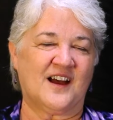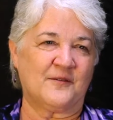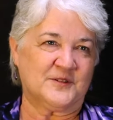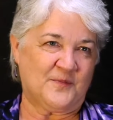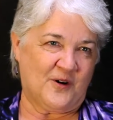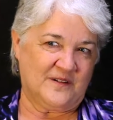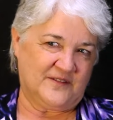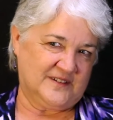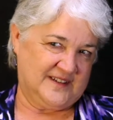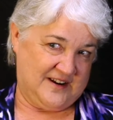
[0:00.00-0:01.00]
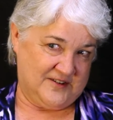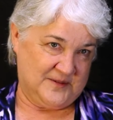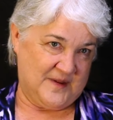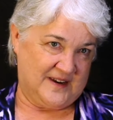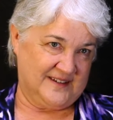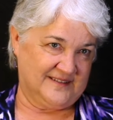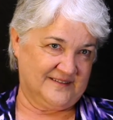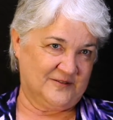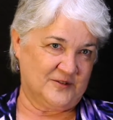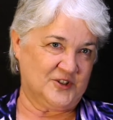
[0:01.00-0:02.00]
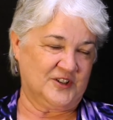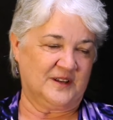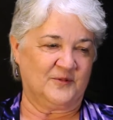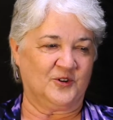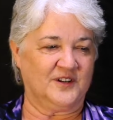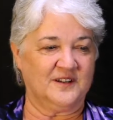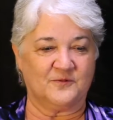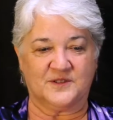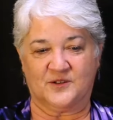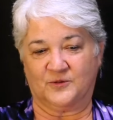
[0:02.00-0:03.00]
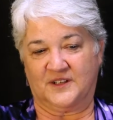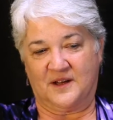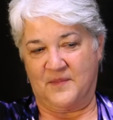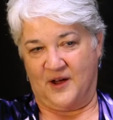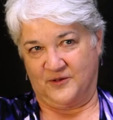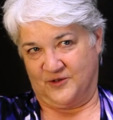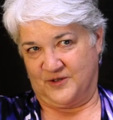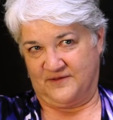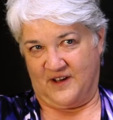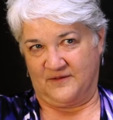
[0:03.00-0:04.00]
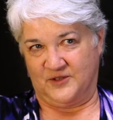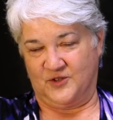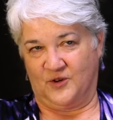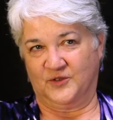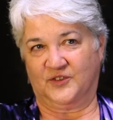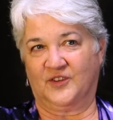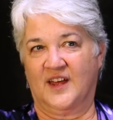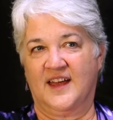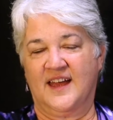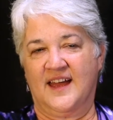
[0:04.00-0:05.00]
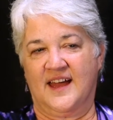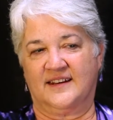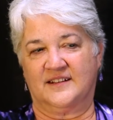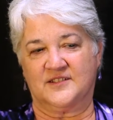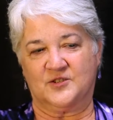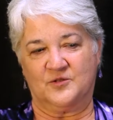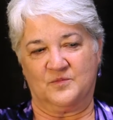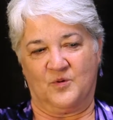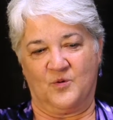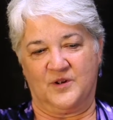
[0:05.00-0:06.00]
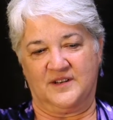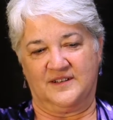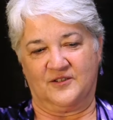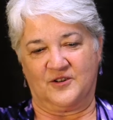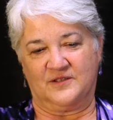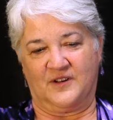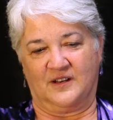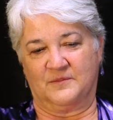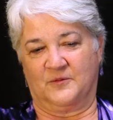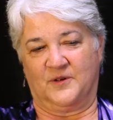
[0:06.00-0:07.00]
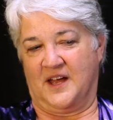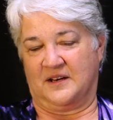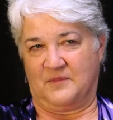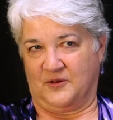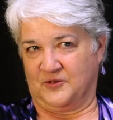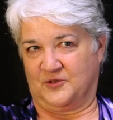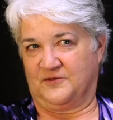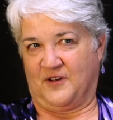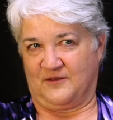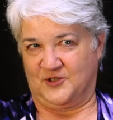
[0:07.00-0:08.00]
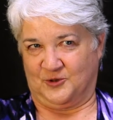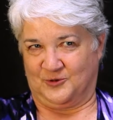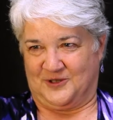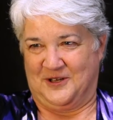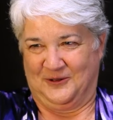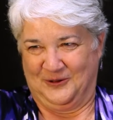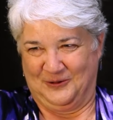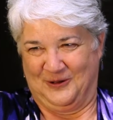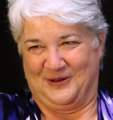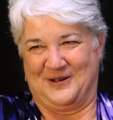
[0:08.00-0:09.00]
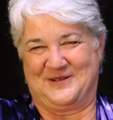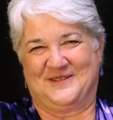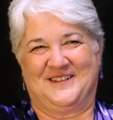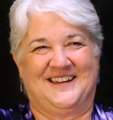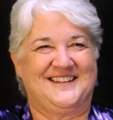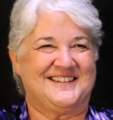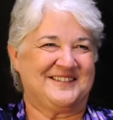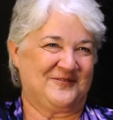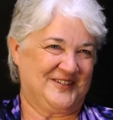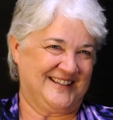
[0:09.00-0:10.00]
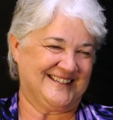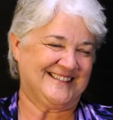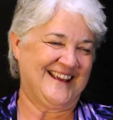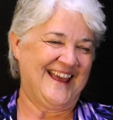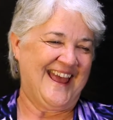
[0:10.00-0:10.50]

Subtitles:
I was part of a charismatic Christian community. It was only about 35 adults. And at a certain point in our development, we had about 35 children who were under the ages of six.